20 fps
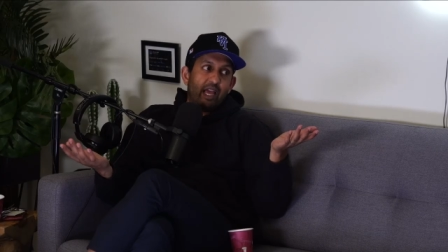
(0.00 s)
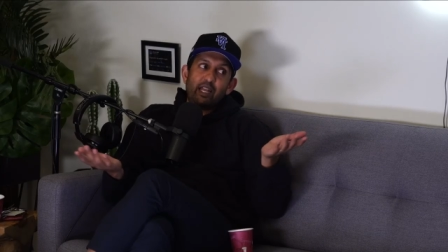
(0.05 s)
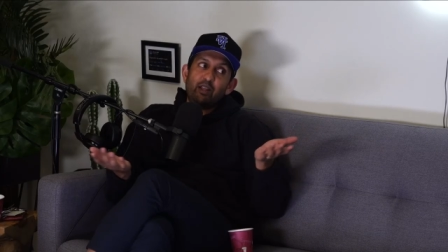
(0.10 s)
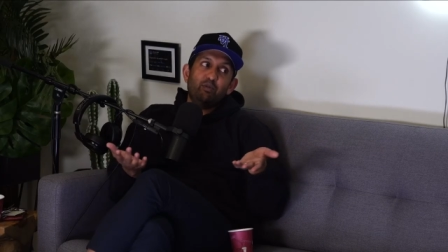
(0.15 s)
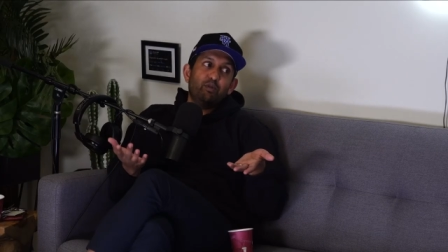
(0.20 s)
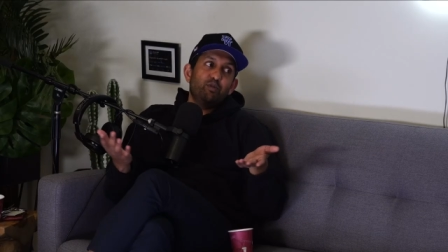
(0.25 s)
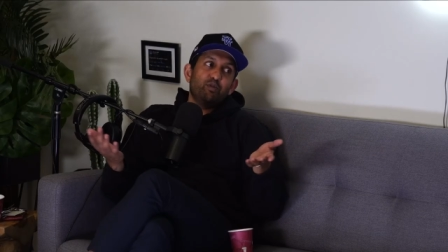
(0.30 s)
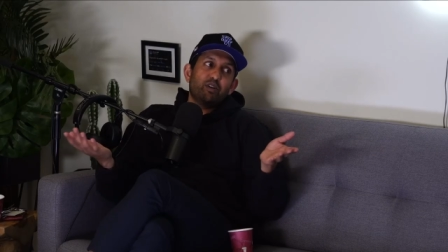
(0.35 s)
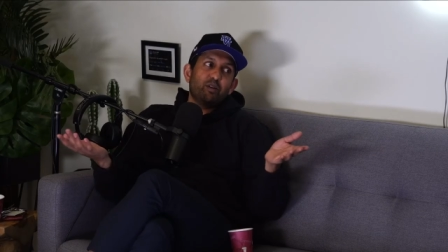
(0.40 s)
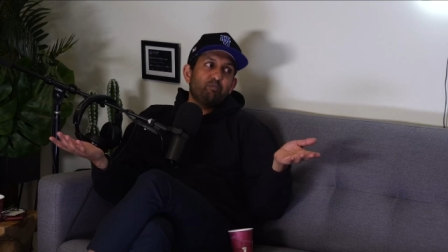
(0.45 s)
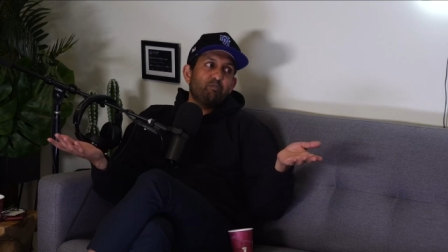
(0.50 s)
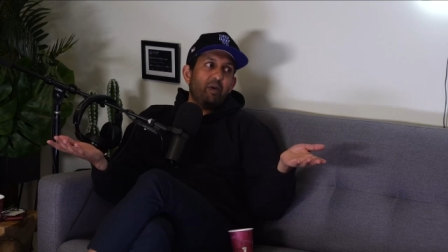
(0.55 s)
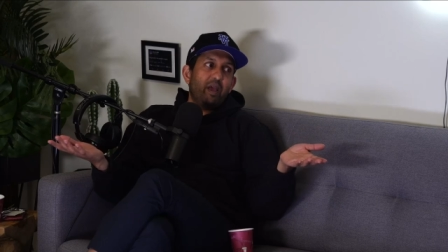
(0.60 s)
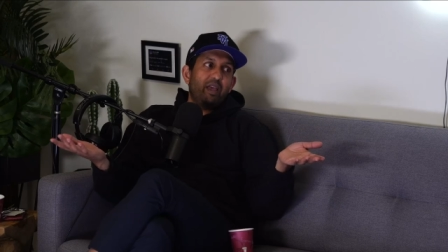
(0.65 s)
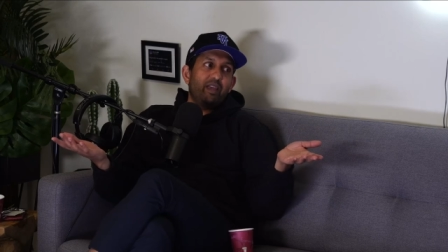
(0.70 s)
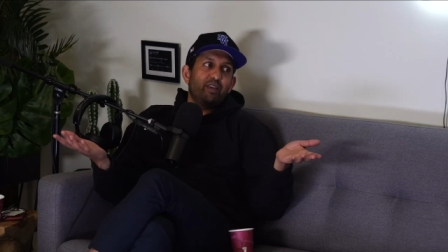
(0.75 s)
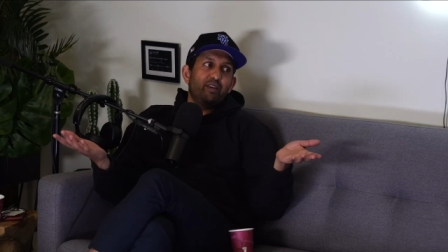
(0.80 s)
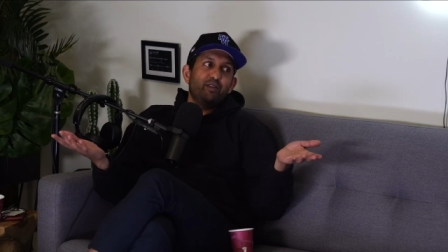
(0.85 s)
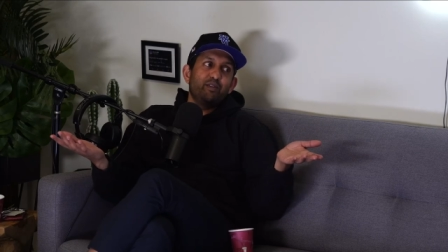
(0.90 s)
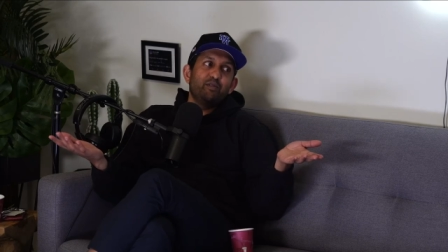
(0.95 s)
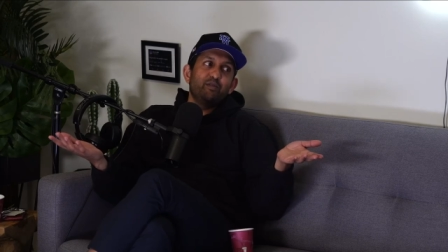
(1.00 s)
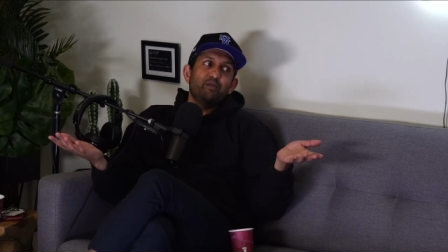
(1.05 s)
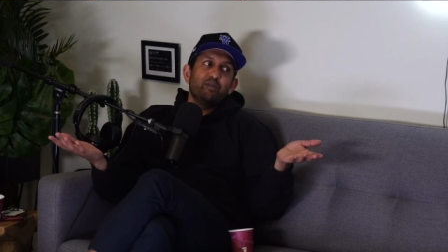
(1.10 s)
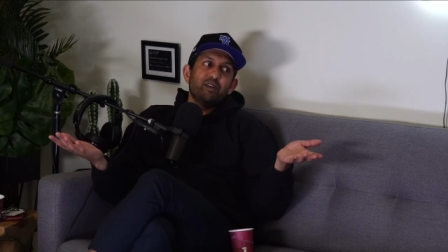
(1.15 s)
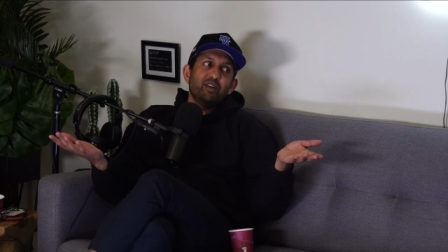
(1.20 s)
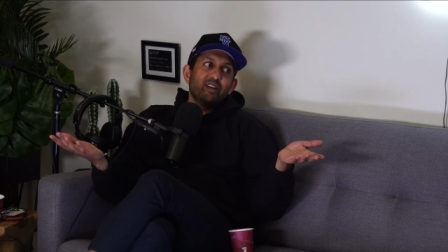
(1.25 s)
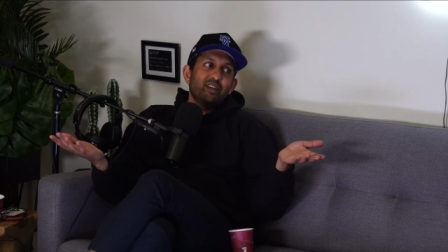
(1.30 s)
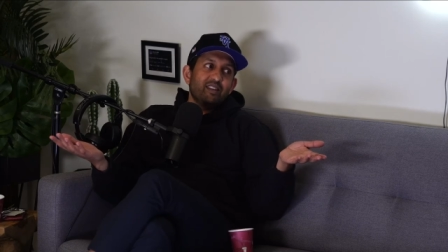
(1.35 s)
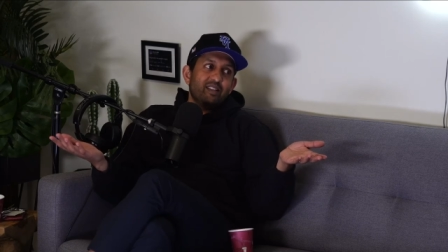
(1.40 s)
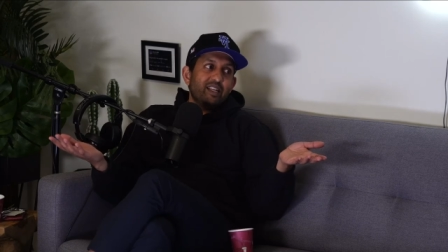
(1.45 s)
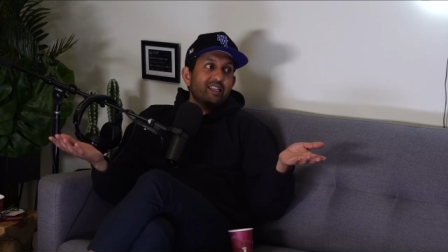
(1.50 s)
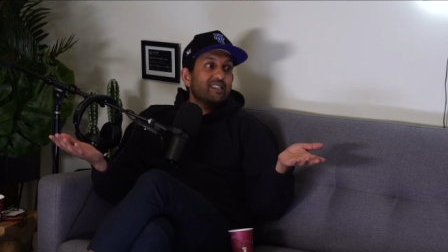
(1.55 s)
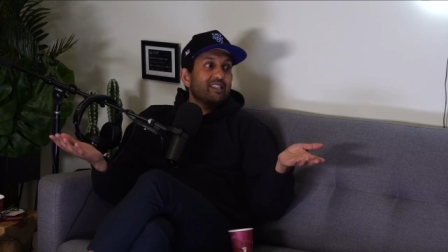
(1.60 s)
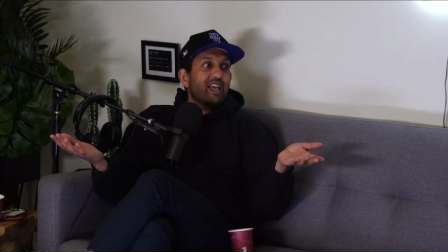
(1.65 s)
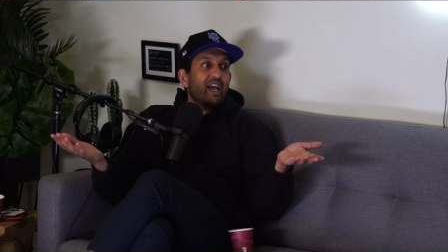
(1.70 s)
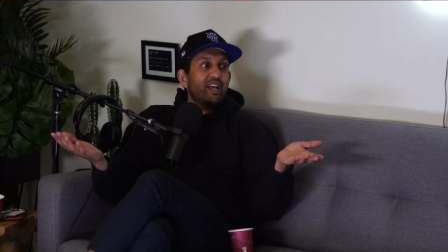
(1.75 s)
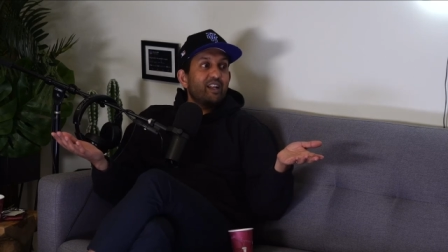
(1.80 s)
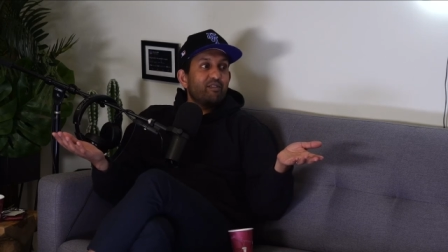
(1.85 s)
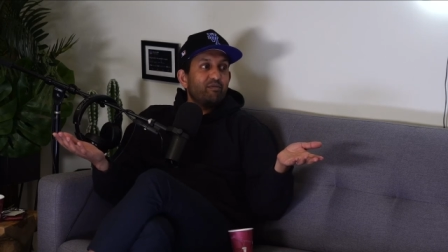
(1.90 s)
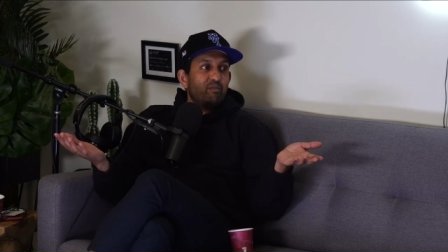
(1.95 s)
Anyone who can pay you kids. this
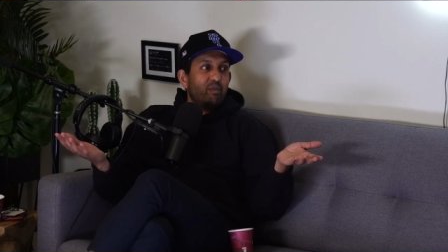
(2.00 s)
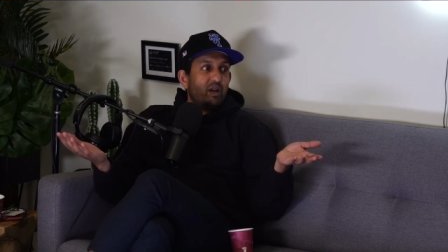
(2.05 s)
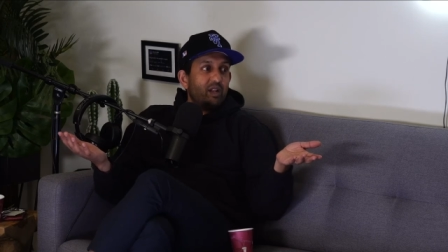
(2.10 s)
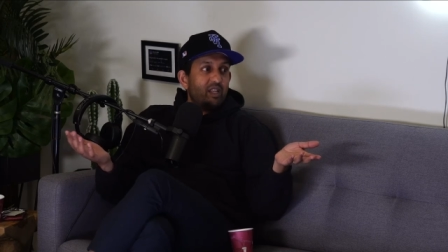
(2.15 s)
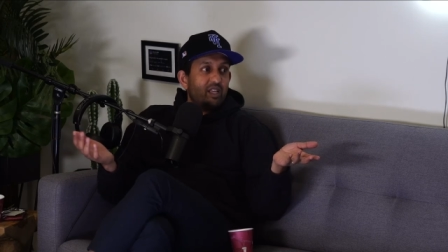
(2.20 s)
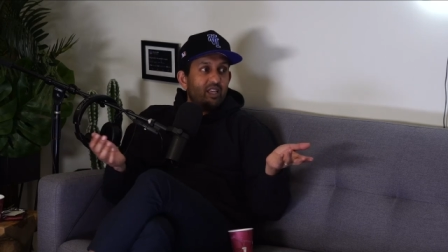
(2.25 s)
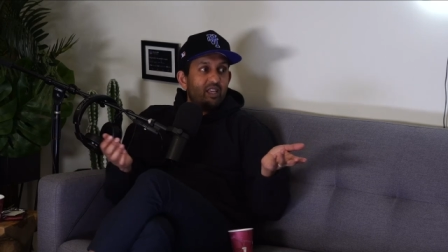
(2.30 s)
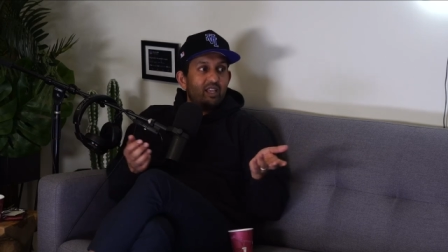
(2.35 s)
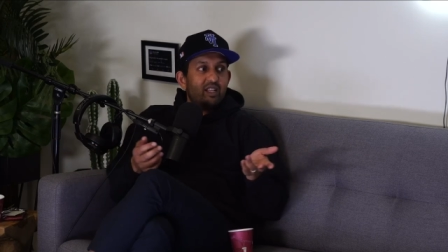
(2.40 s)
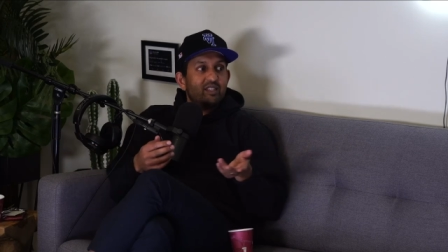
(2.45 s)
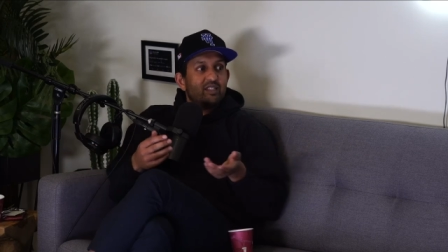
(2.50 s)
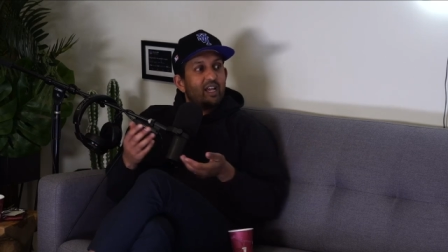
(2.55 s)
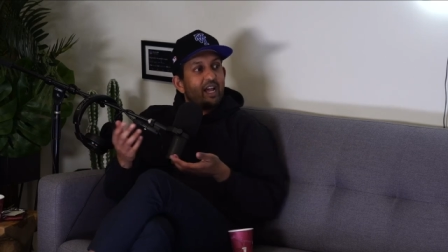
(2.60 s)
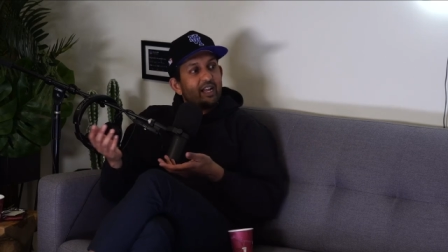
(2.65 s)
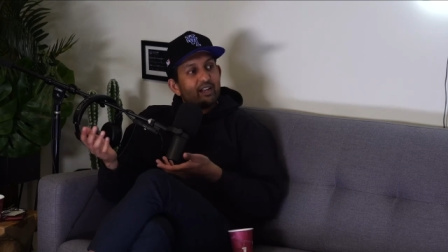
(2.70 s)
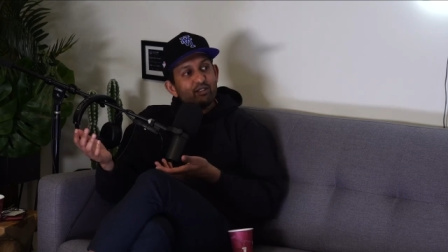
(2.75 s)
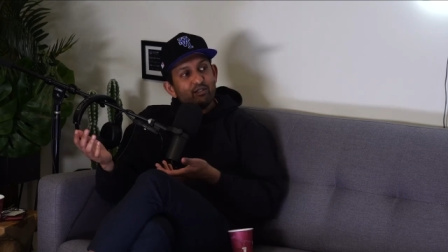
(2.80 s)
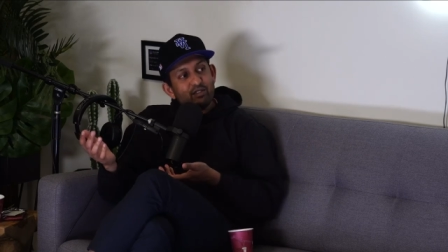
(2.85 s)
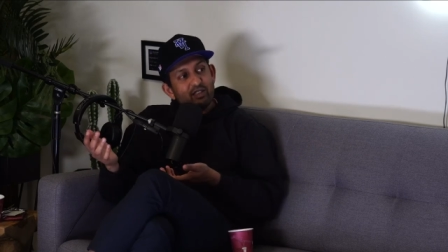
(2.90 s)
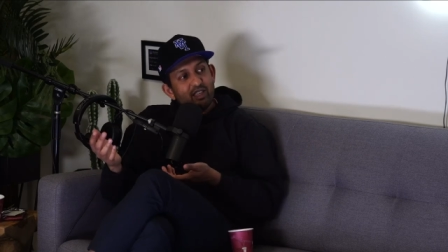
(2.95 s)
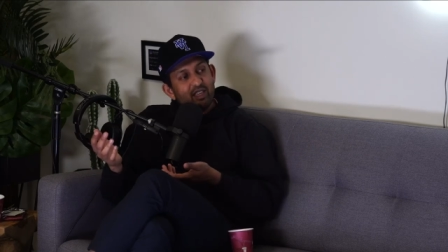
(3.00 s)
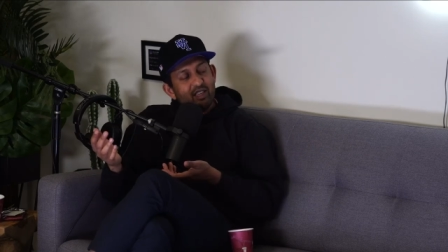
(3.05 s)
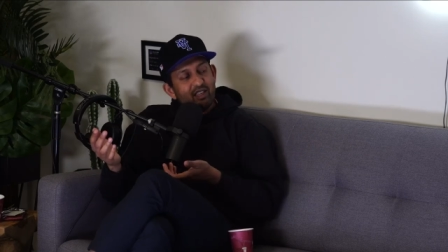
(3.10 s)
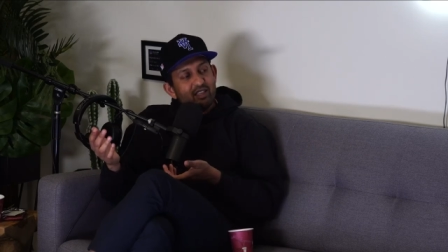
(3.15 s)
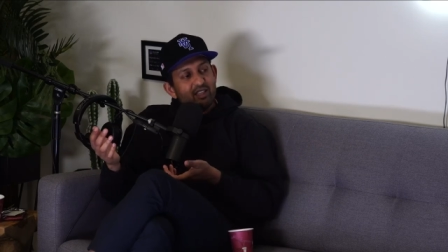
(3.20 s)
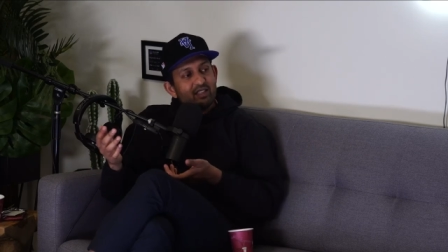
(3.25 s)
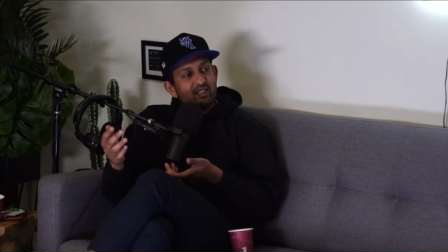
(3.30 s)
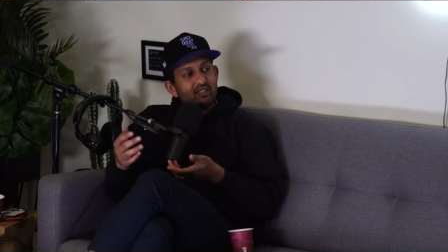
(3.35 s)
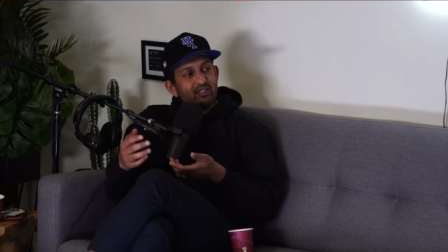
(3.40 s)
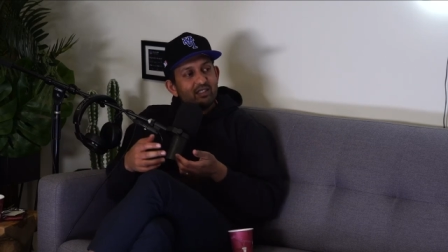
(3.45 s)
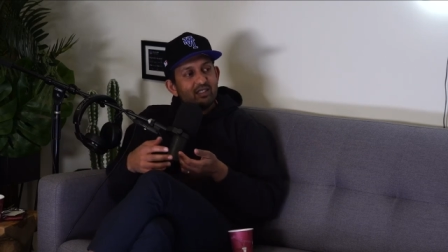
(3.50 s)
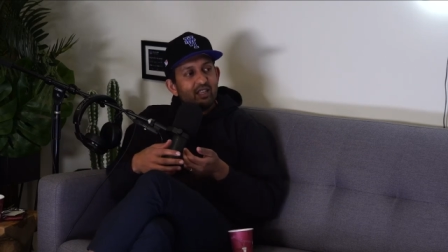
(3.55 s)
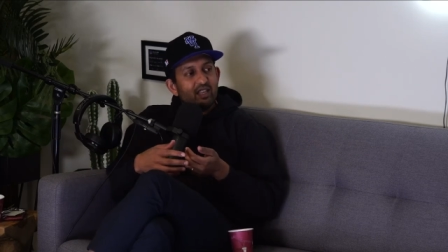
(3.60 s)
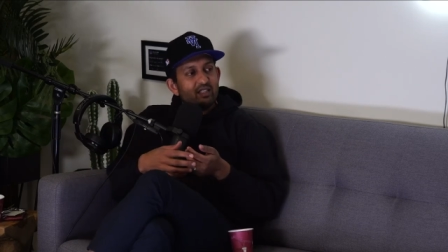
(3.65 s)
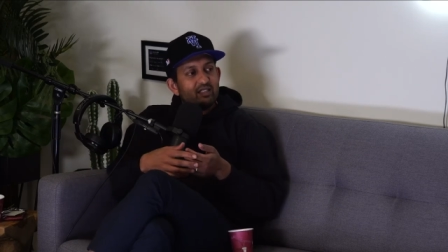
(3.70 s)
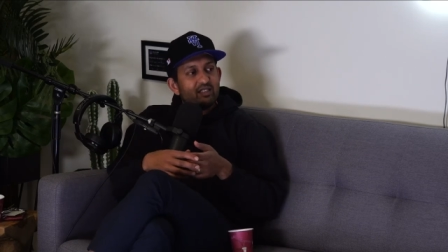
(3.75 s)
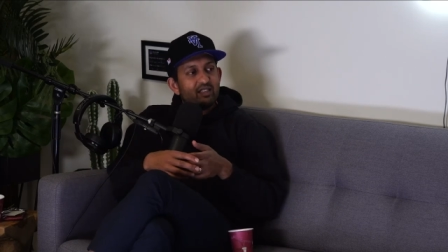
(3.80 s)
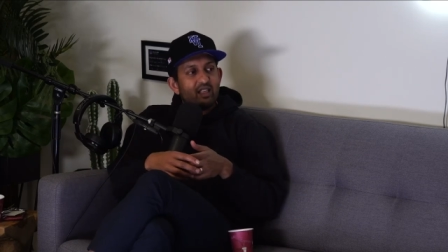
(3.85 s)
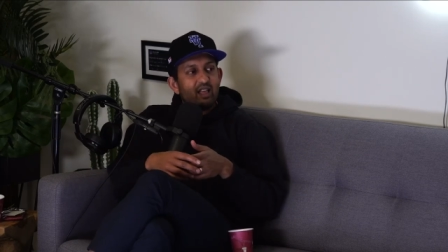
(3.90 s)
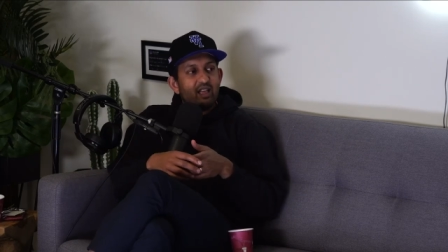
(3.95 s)
kind of money, entitled kids,
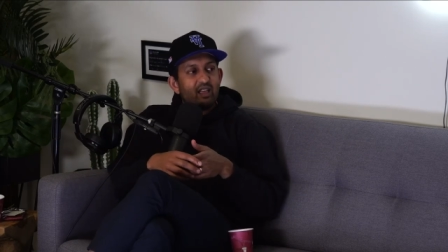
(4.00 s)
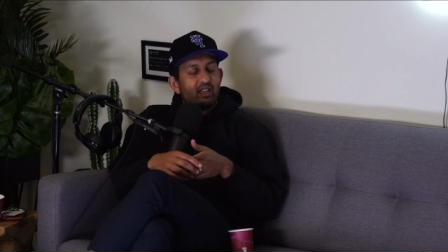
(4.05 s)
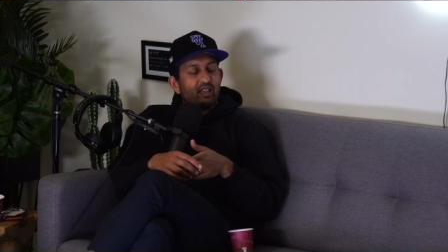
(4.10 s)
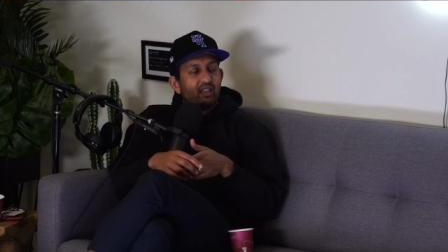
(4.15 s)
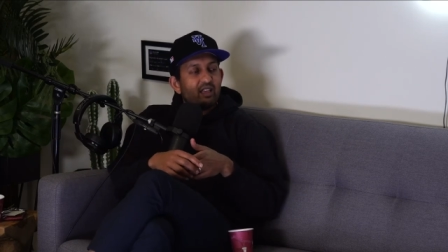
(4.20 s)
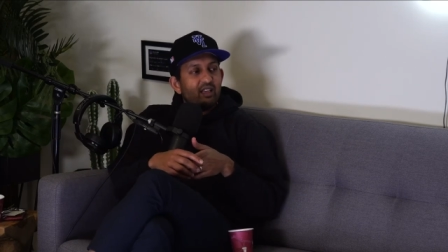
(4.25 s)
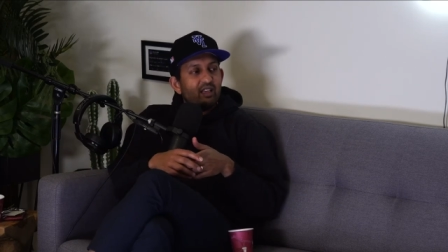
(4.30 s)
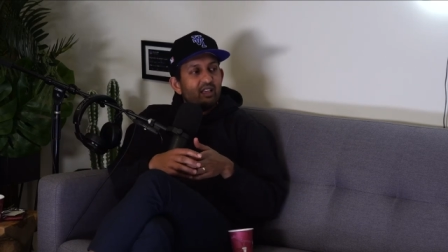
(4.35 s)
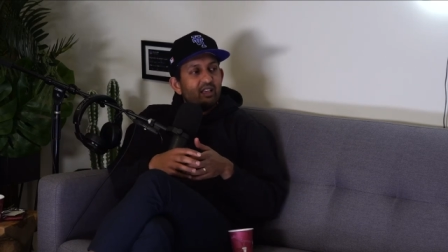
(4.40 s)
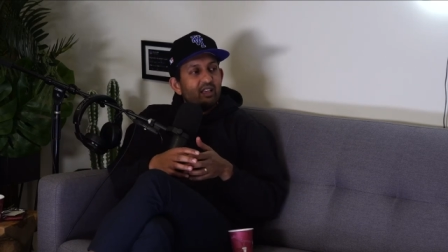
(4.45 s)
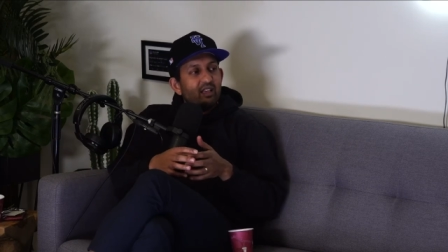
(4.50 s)
it's like.